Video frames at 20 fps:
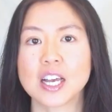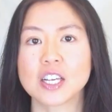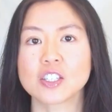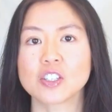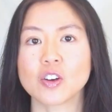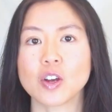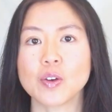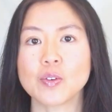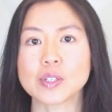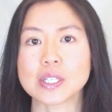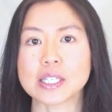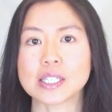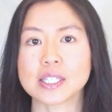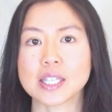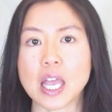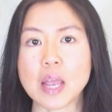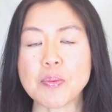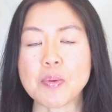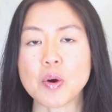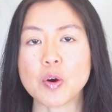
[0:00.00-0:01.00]
so it was a
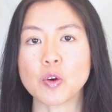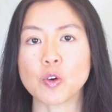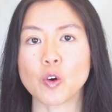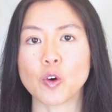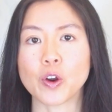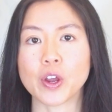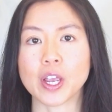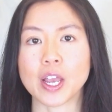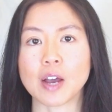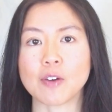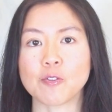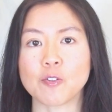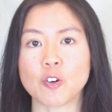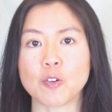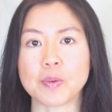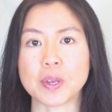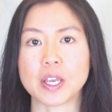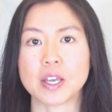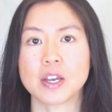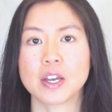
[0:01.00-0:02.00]
staple growing up for
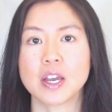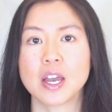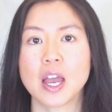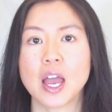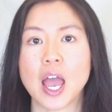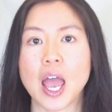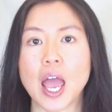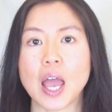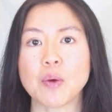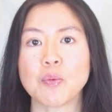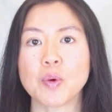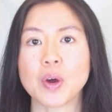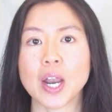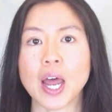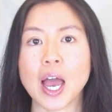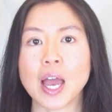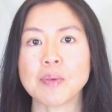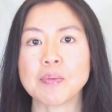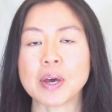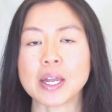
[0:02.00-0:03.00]
me. And when
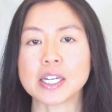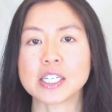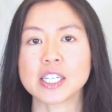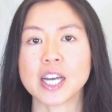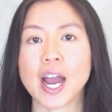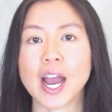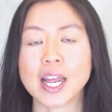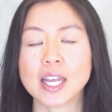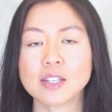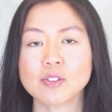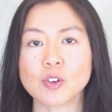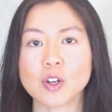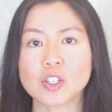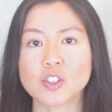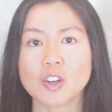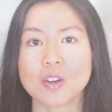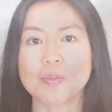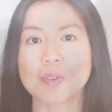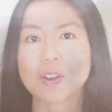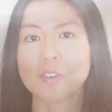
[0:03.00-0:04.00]
I'm at a Chinese
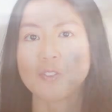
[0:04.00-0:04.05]
restaurant, my